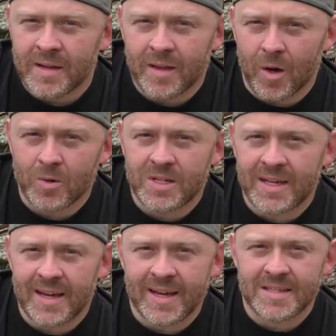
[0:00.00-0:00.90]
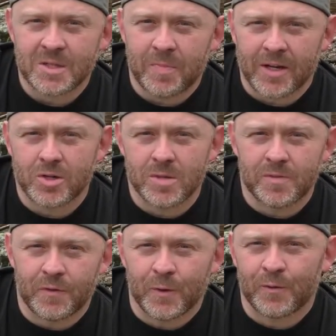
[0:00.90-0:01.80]
the OTS
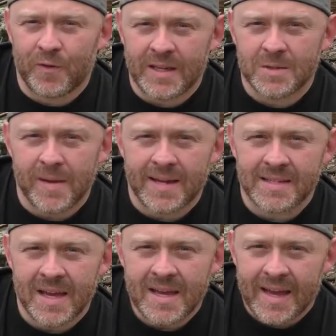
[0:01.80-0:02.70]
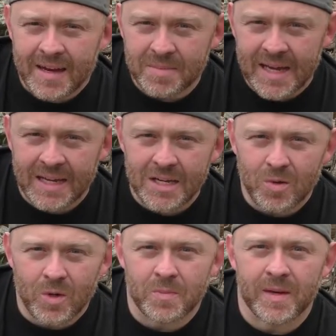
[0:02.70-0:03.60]
Spectrum Full Face Mask, and I'm taking
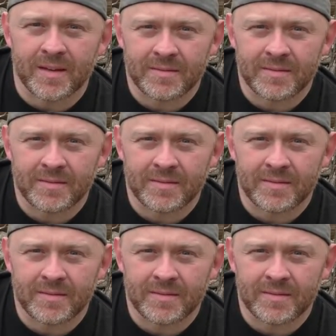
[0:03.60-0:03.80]
you with me.